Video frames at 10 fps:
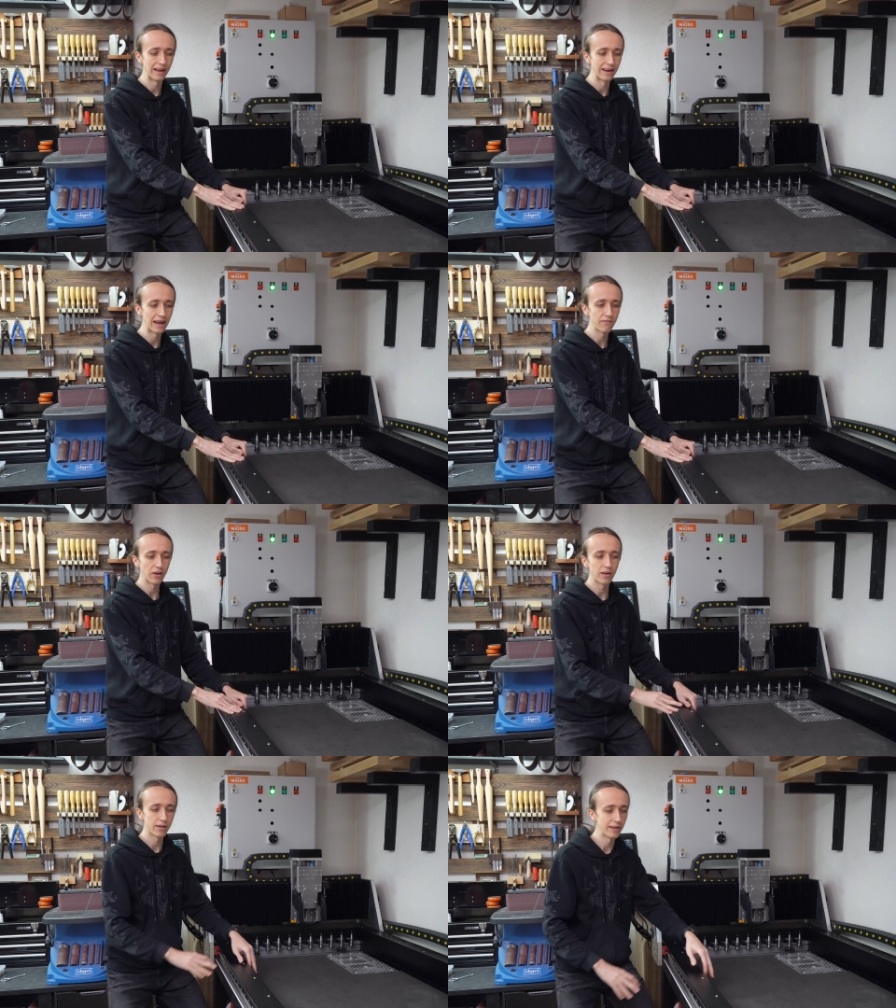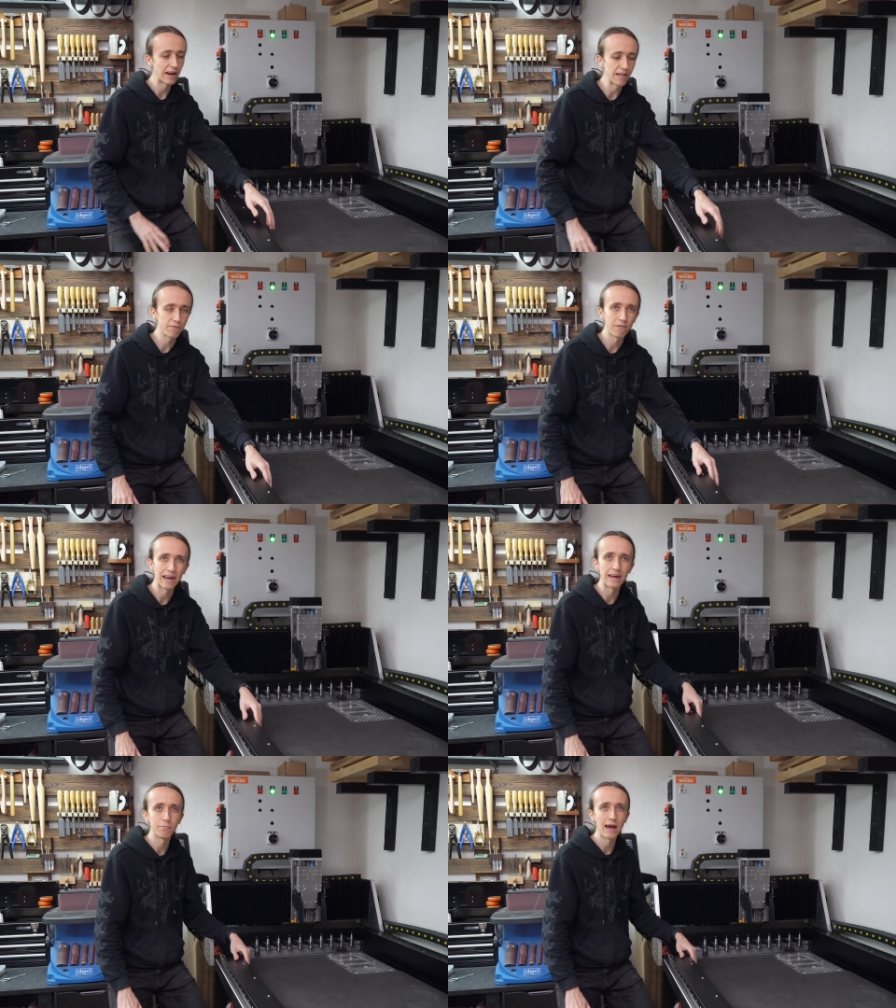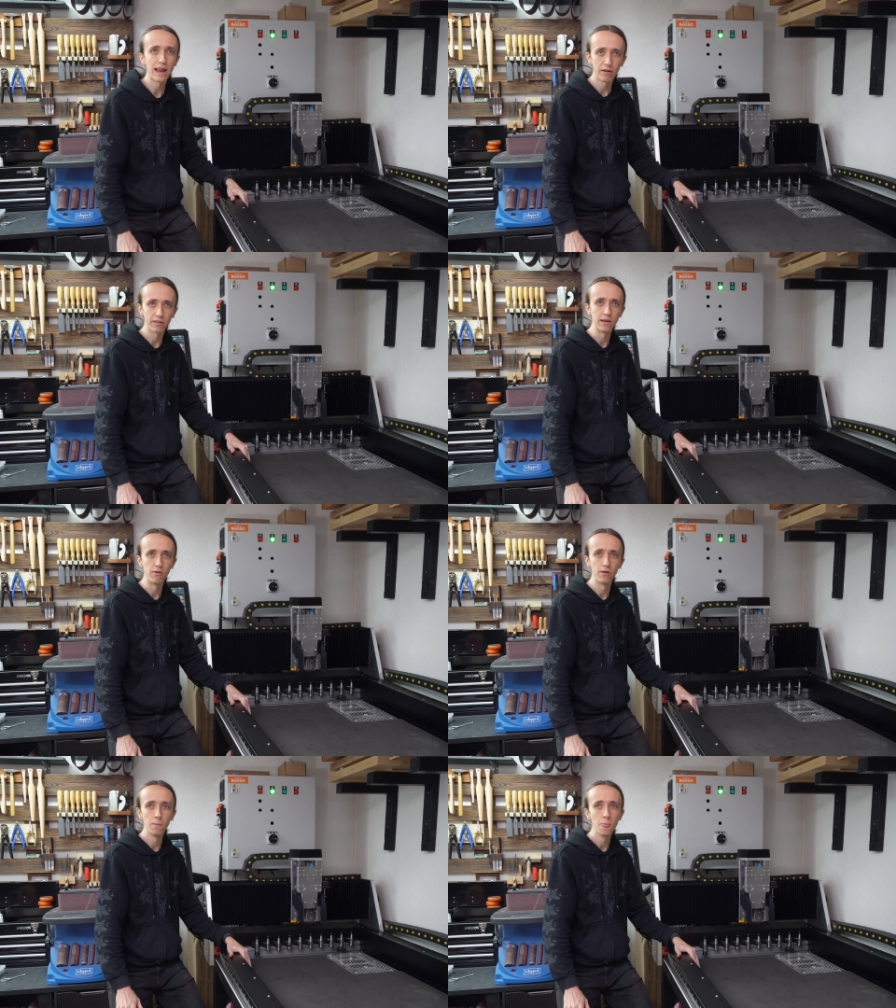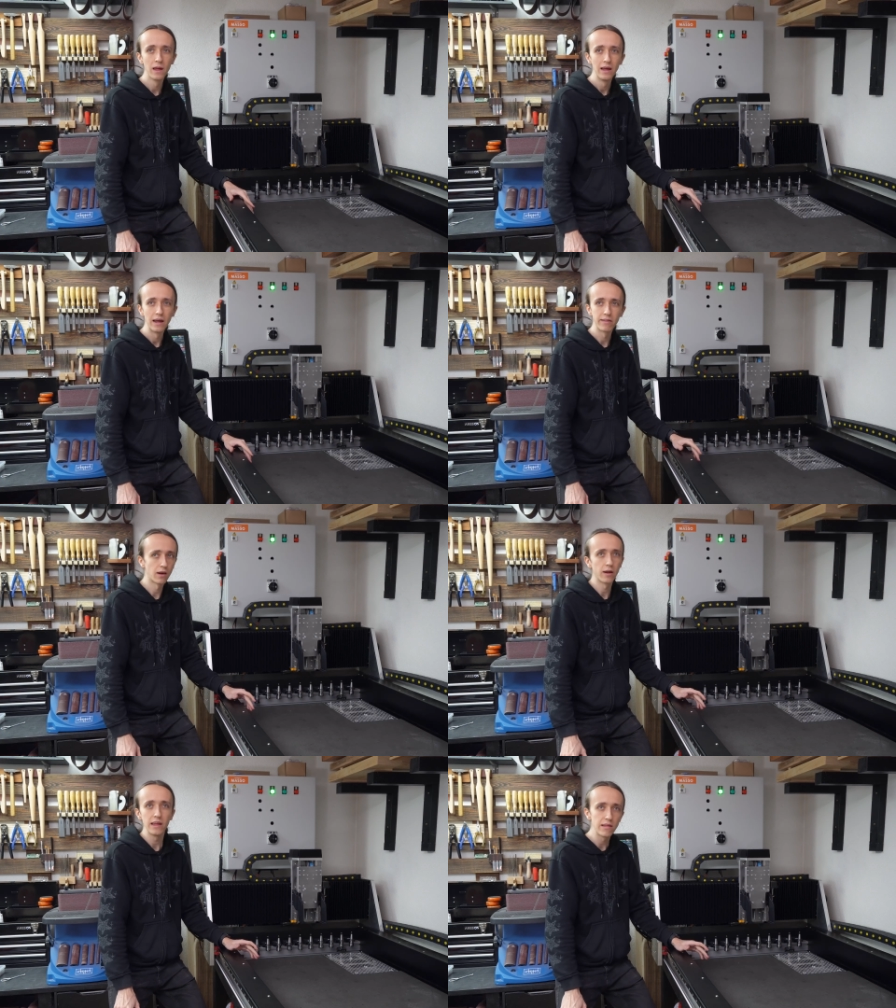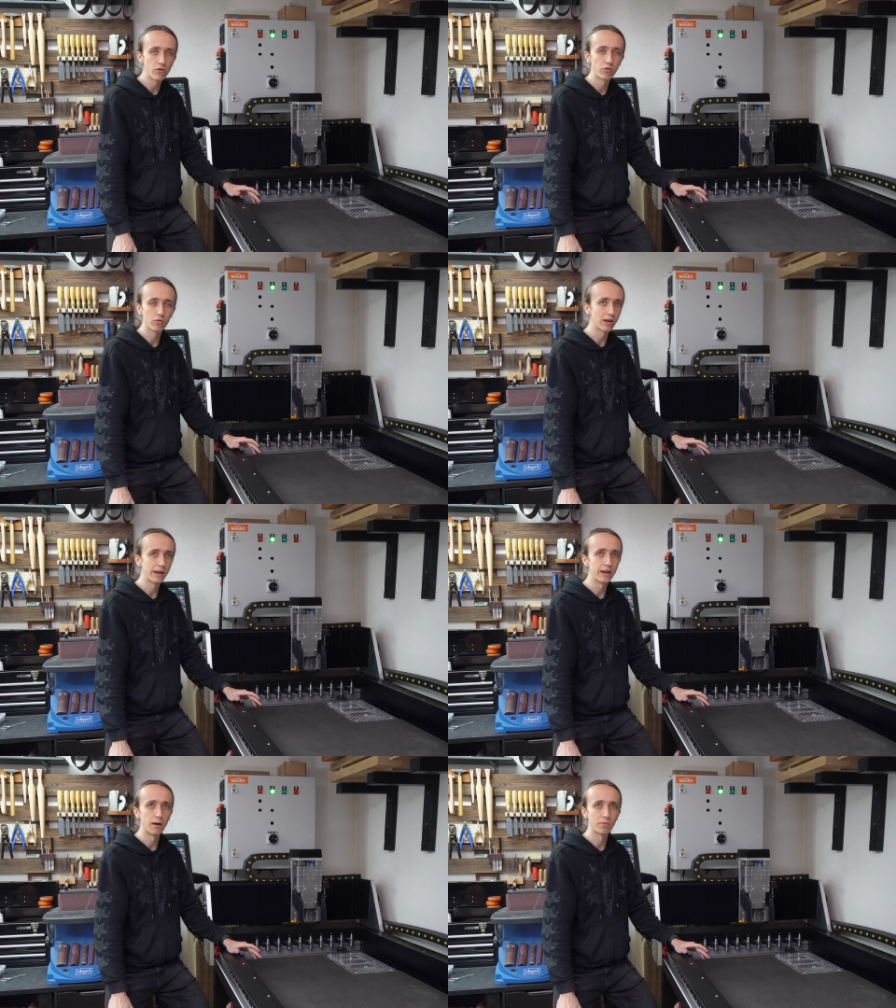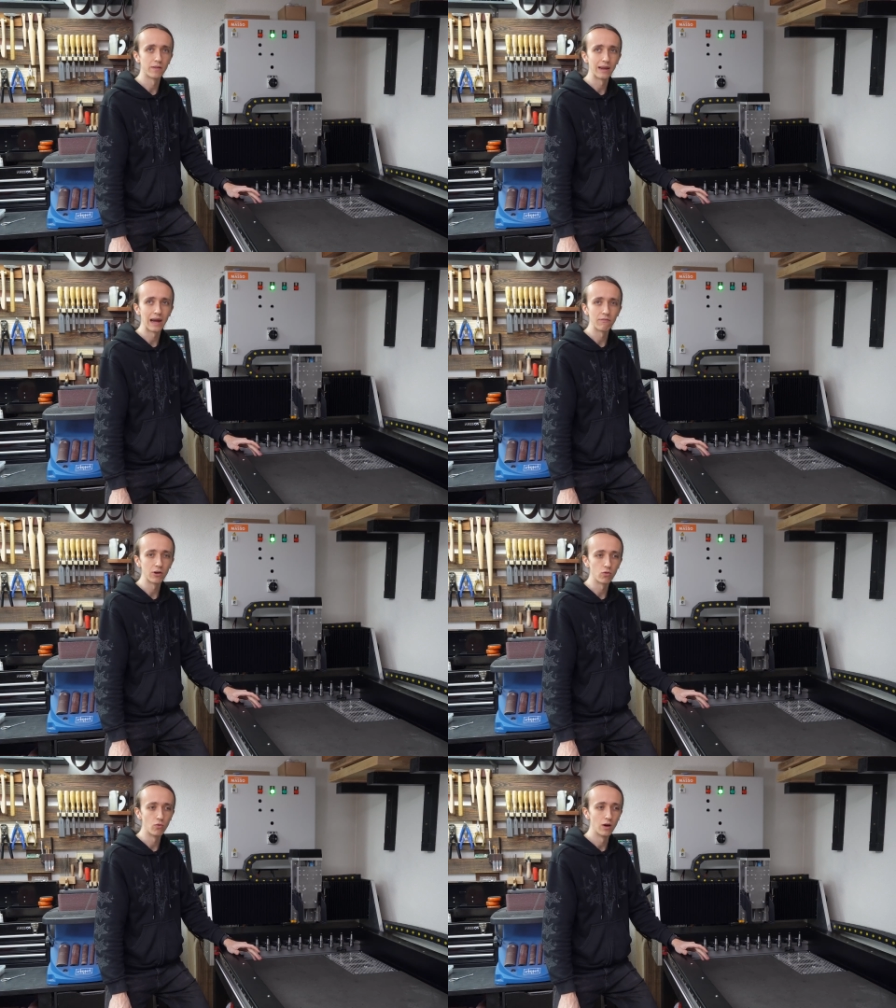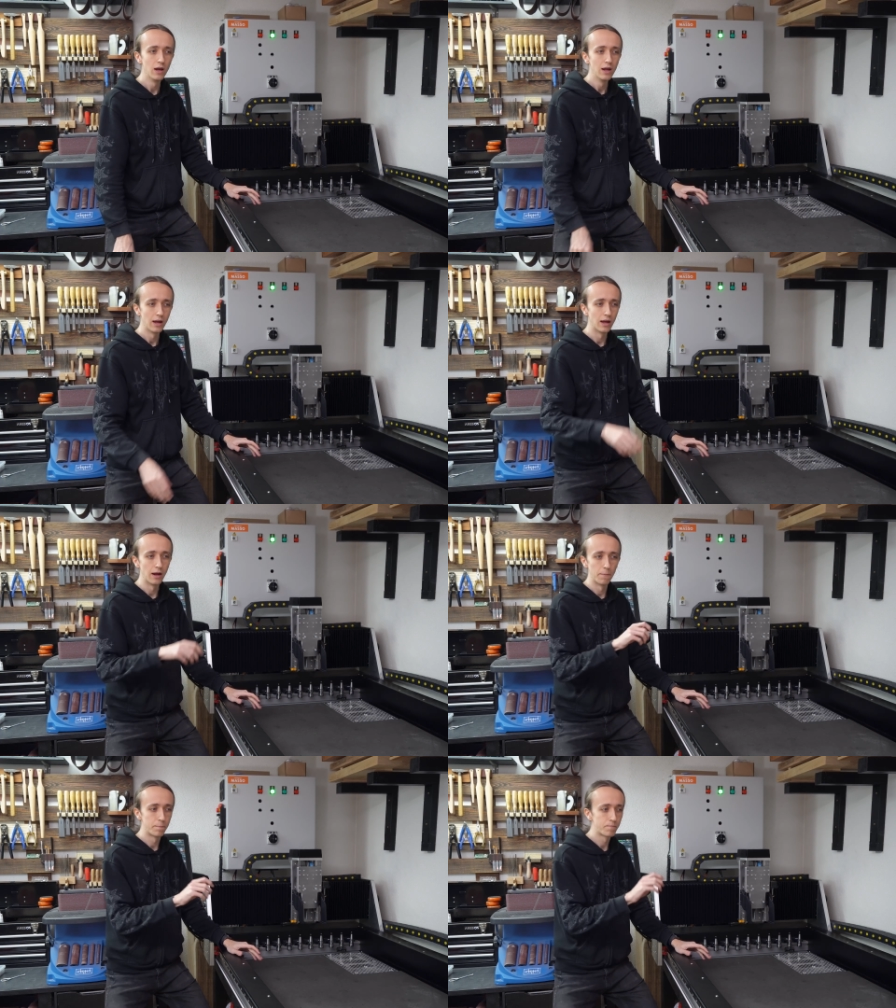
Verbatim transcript: And having nice flat panels here is a lot easier to clean up than having to uh,